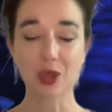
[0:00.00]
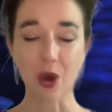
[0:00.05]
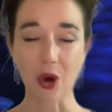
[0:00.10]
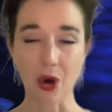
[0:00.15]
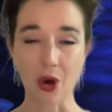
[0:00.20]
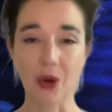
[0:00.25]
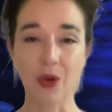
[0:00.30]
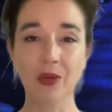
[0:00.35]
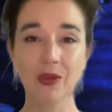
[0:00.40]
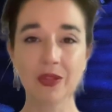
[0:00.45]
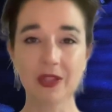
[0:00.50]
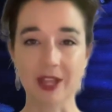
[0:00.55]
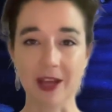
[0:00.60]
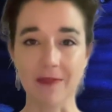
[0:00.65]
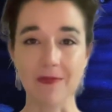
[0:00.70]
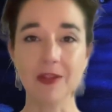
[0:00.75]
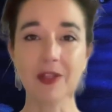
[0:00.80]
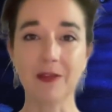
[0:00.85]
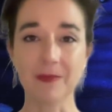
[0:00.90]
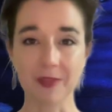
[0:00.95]
own
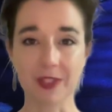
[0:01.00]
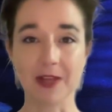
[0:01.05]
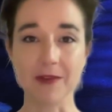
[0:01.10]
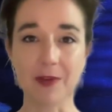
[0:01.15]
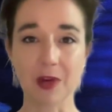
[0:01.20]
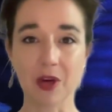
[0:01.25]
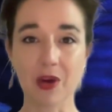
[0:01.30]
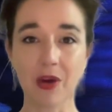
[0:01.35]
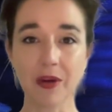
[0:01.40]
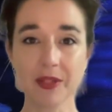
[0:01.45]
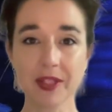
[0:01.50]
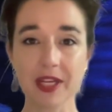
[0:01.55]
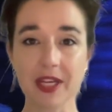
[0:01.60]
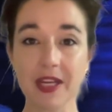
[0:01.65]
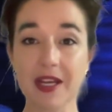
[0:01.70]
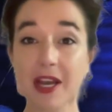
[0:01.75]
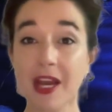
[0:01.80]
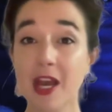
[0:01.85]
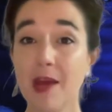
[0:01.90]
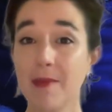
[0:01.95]
level of
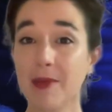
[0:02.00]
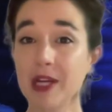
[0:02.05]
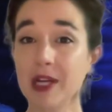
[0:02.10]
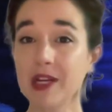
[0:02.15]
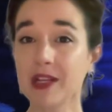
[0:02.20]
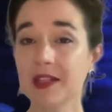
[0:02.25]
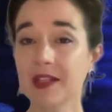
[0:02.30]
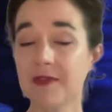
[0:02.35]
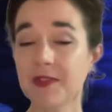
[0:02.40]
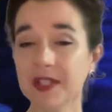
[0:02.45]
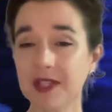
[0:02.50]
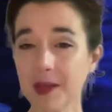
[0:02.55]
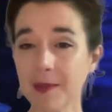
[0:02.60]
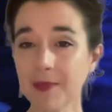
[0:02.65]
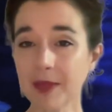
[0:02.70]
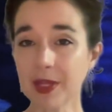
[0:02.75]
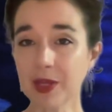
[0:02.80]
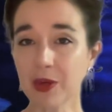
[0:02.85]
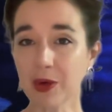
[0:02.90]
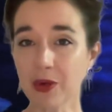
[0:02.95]
difficulty because if
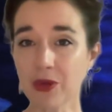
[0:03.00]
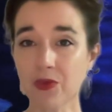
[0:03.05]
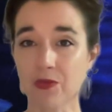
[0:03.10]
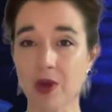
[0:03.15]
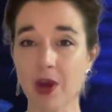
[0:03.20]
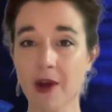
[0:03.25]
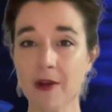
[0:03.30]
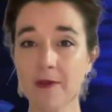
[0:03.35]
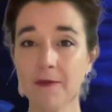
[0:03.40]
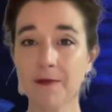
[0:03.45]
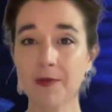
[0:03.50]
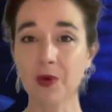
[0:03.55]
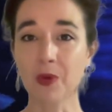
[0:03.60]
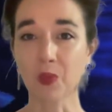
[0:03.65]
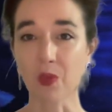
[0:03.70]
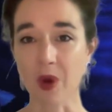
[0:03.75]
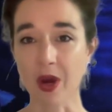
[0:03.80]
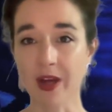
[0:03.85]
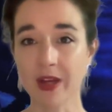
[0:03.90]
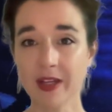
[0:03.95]
something goes wrong for
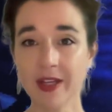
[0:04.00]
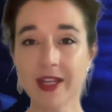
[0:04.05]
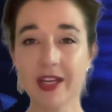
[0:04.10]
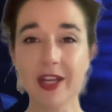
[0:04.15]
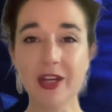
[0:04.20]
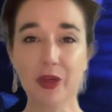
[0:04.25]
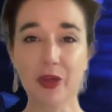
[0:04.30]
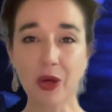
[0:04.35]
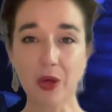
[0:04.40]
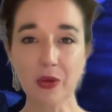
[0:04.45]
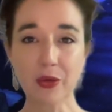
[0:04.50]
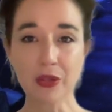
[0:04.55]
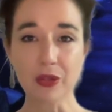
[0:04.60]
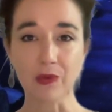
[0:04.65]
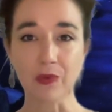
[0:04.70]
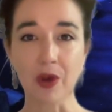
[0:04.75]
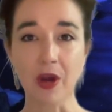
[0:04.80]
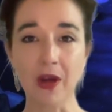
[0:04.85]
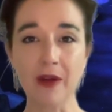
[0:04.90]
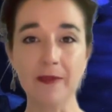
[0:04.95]
one, it goes
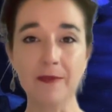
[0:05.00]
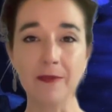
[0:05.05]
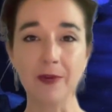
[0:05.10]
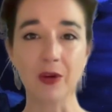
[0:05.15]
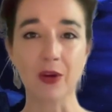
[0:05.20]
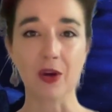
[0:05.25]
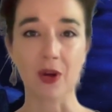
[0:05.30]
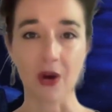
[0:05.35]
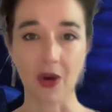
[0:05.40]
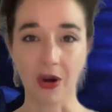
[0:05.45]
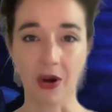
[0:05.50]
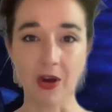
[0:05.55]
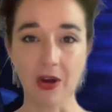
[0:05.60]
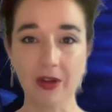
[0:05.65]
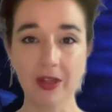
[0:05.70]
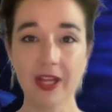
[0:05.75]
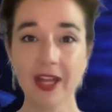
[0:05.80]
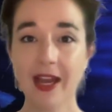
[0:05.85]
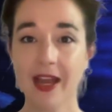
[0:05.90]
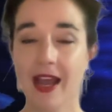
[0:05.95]
wrong for
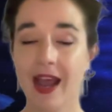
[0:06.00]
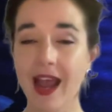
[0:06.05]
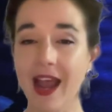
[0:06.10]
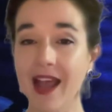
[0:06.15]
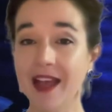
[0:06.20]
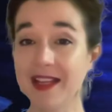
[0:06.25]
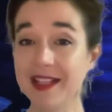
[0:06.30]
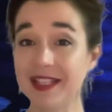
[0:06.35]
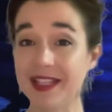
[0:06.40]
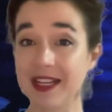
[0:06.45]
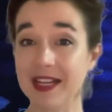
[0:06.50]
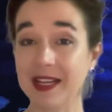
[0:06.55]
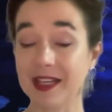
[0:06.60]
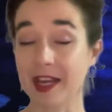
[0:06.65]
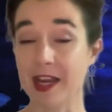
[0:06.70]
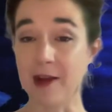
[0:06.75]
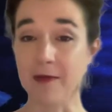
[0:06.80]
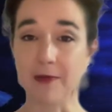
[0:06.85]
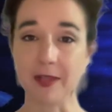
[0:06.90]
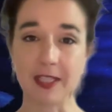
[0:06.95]
all. And
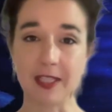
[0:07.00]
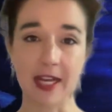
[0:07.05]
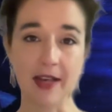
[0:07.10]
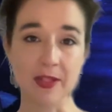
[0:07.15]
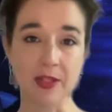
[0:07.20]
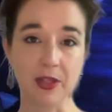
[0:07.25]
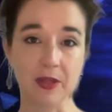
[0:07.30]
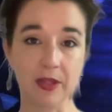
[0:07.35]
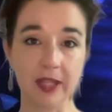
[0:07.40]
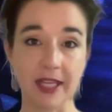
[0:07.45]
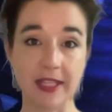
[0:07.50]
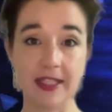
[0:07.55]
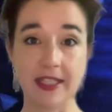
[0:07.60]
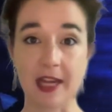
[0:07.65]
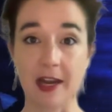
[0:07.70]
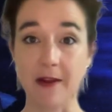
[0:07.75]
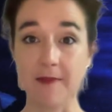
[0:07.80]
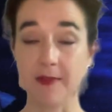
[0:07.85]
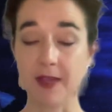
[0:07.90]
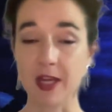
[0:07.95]
if a dancer, let's
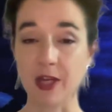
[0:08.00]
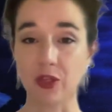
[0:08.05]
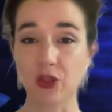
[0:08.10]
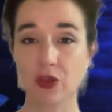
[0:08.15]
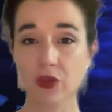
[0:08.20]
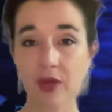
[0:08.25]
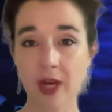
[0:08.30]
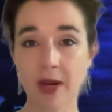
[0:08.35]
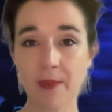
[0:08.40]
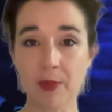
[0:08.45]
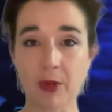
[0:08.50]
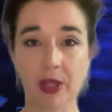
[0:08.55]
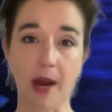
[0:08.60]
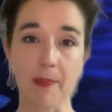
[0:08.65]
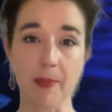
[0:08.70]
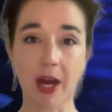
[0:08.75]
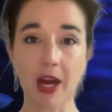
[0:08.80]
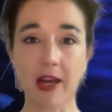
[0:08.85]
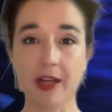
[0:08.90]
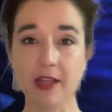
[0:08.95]
say if they trip or they behind